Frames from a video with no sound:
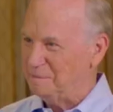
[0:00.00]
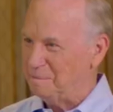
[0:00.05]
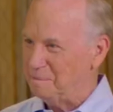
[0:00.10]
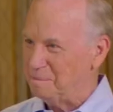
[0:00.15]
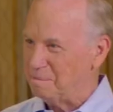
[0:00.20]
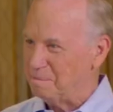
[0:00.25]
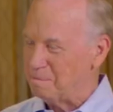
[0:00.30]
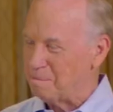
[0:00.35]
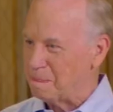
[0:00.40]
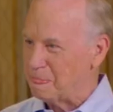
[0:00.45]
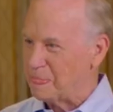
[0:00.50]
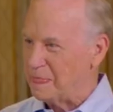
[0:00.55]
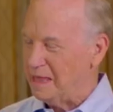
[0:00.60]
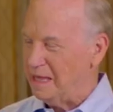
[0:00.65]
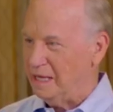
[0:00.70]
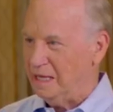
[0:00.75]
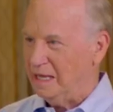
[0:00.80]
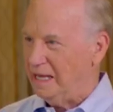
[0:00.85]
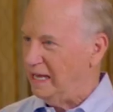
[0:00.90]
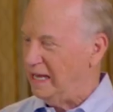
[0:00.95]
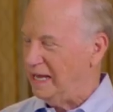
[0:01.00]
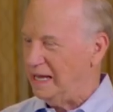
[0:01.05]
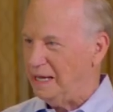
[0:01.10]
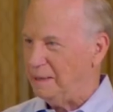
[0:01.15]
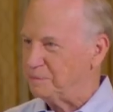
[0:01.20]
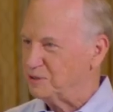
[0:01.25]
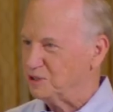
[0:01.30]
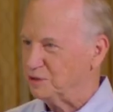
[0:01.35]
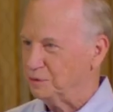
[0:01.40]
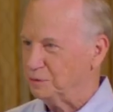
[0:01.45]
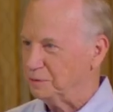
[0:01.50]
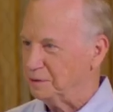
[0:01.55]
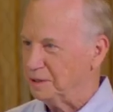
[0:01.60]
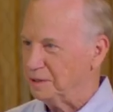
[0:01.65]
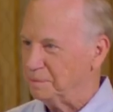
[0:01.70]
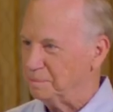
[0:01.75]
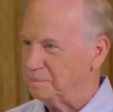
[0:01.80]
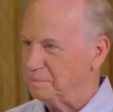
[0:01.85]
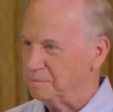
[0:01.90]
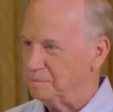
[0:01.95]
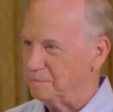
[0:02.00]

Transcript: what you're talking about. A absolutely.